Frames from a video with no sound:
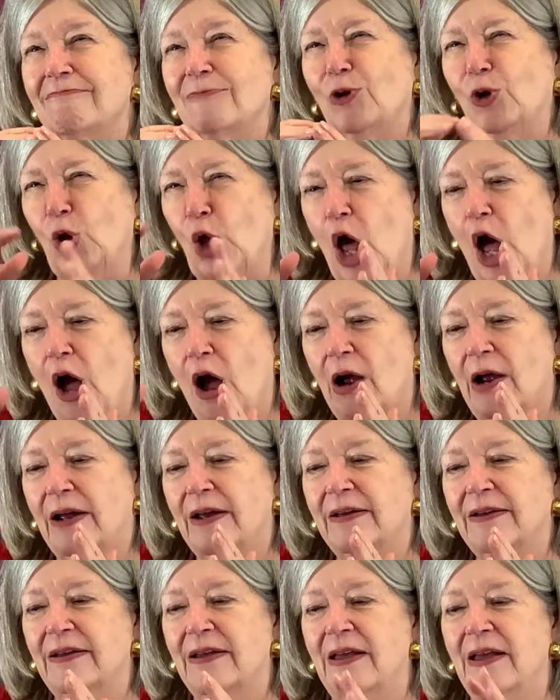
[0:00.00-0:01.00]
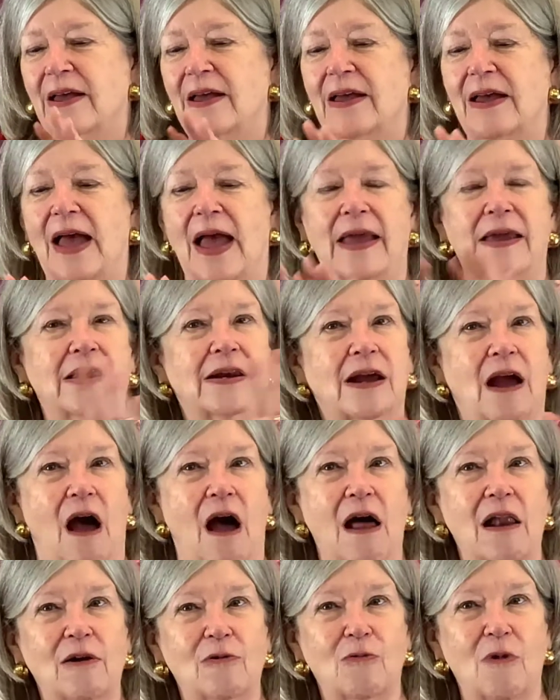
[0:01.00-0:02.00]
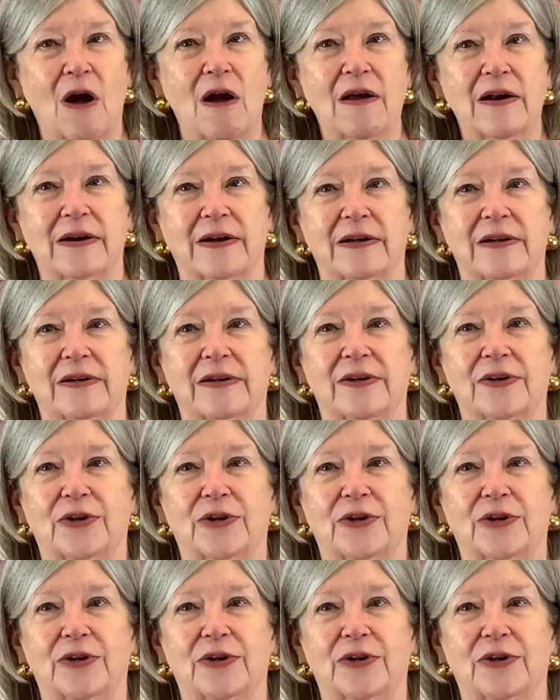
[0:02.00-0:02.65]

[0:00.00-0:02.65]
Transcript: luck in Colorado